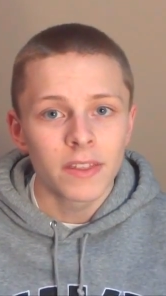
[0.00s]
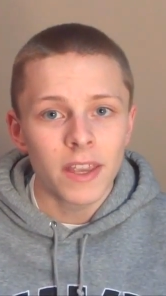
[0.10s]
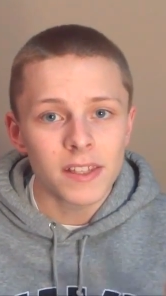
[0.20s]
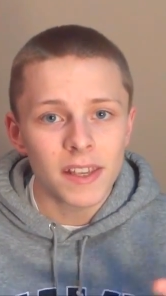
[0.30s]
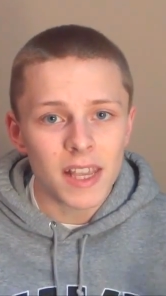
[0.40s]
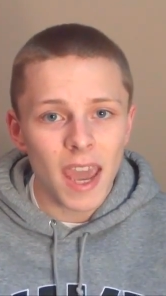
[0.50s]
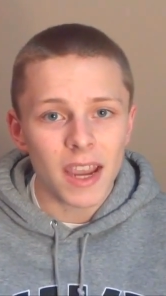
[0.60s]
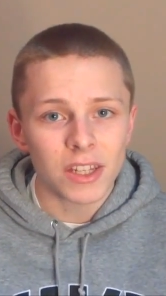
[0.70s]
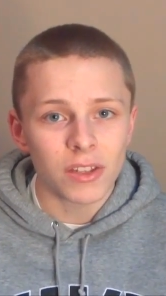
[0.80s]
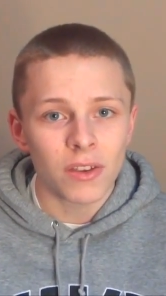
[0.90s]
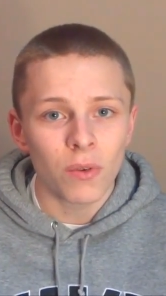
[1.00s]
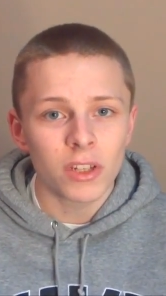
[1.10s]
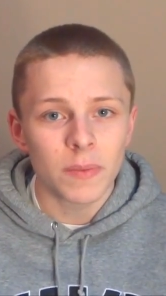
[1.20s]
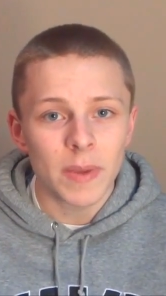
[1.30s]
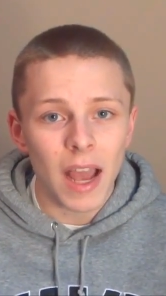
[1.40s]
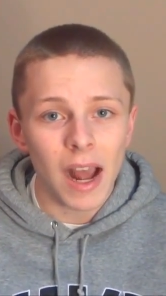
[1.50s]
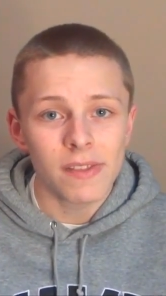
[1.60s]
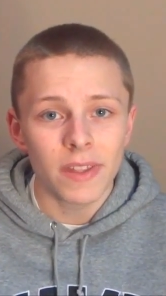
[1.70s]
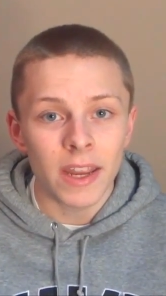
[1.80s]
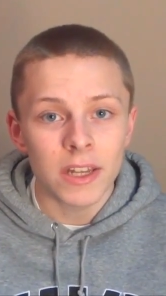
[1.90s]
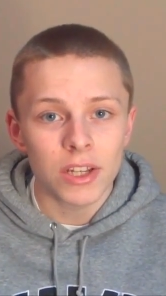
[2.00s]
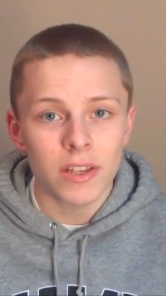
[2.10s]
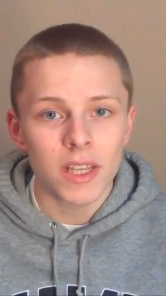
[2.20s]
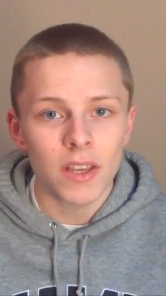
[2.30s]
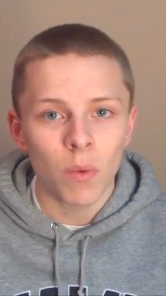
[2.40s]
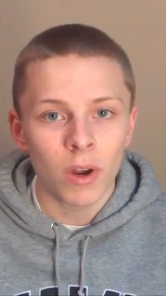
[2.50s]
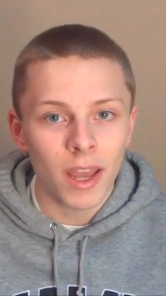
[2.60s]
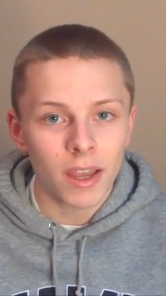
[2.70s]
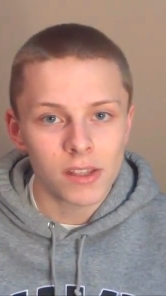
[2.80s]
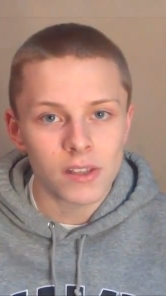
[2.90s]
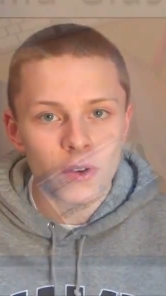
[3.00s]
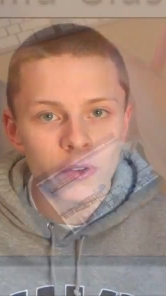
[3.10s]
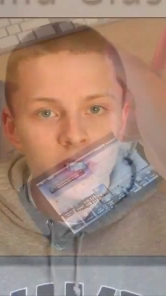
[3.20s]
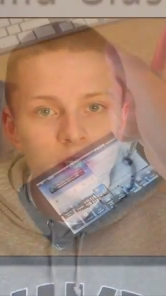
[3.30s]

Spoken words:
This is actually going to be on the HTC One X. It's going